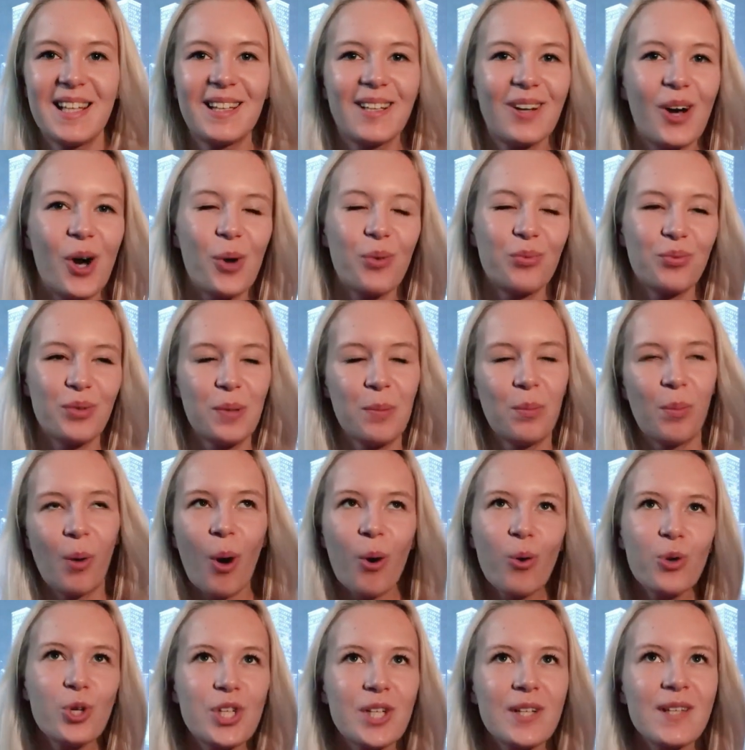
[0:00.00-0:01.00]
like of
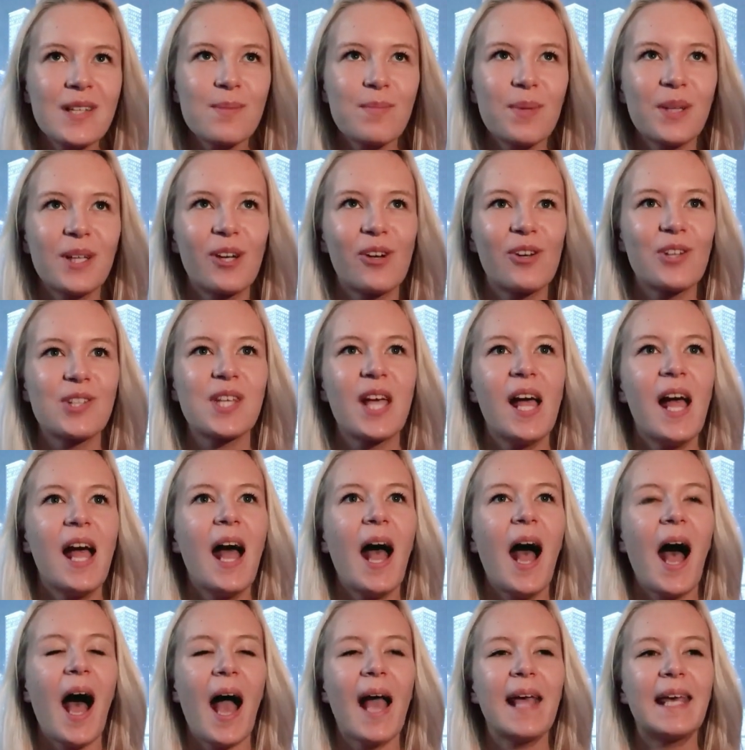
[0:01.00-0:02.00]
emotions, because
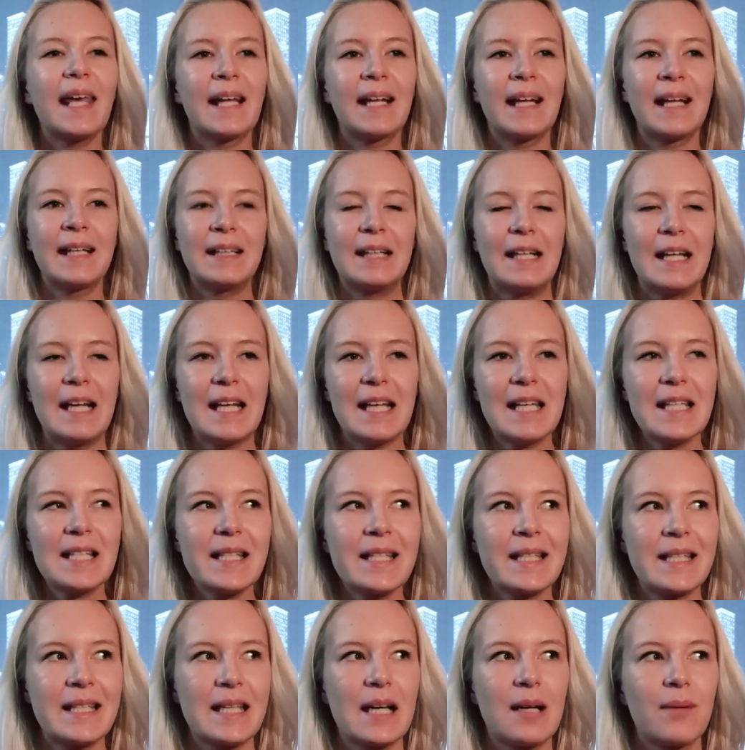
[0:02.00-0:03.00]
I can at
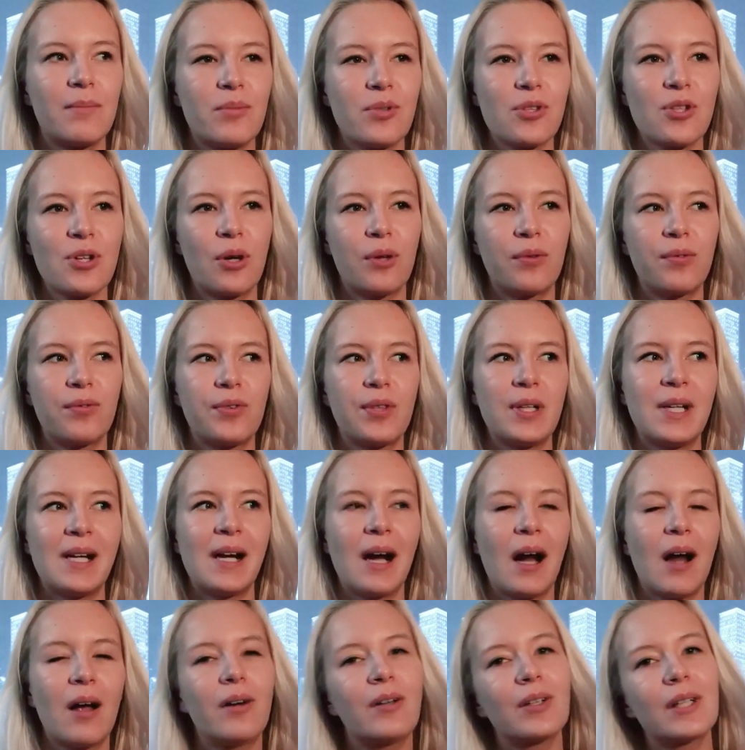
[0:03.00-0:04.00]
least observe
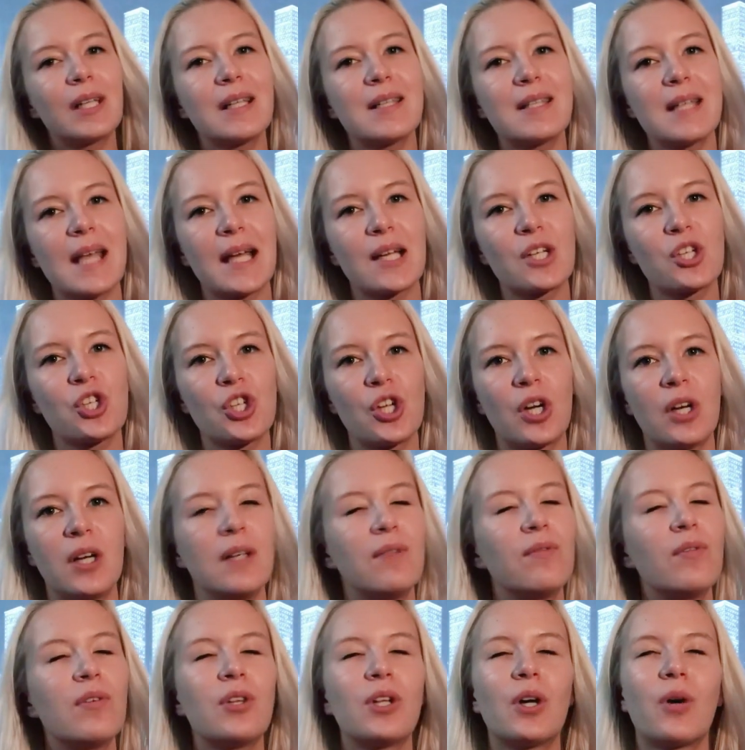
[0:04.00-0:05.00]
their architecture,
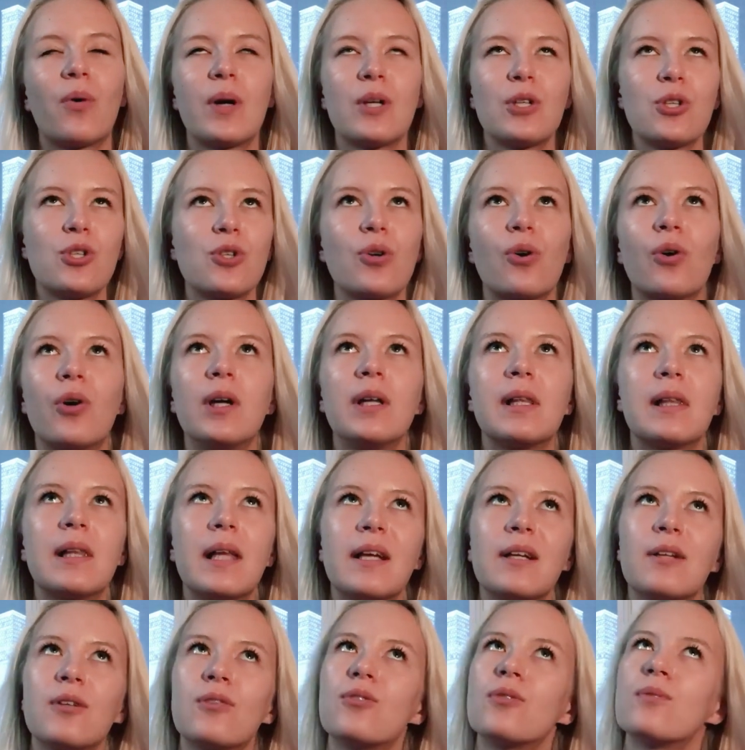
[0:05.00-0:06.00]
even though I saw it
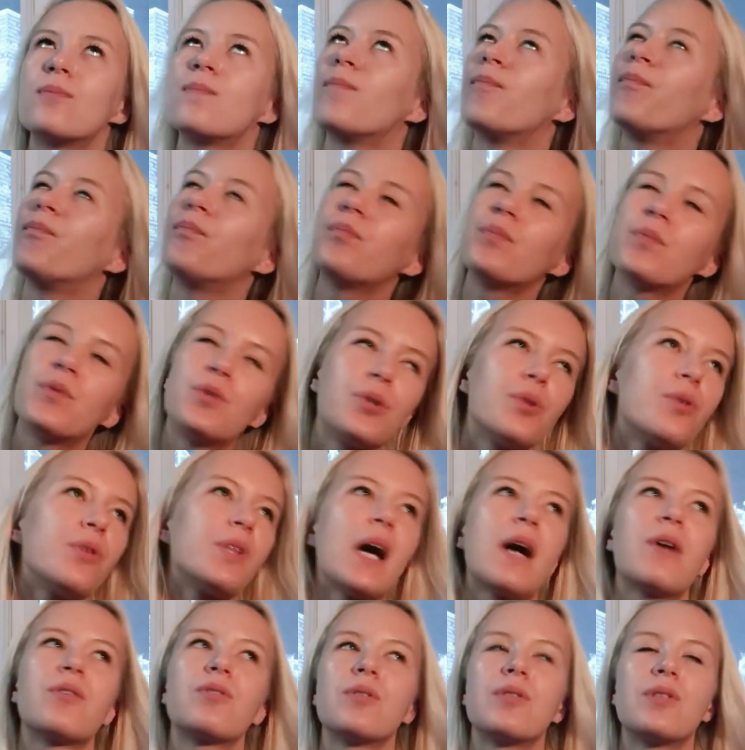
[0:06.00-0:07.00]
like
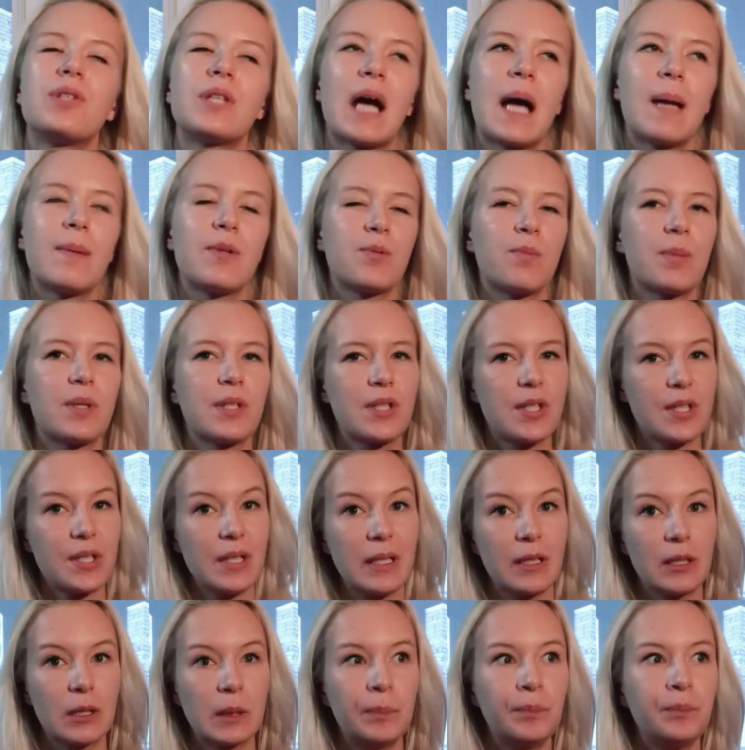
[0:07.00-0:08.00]
2000 times, but
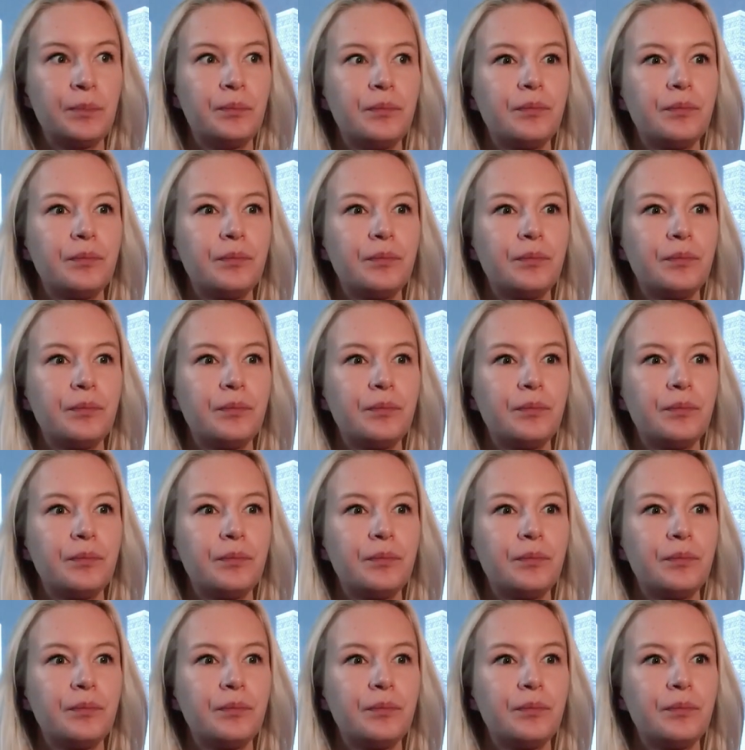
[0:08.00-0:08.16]
still.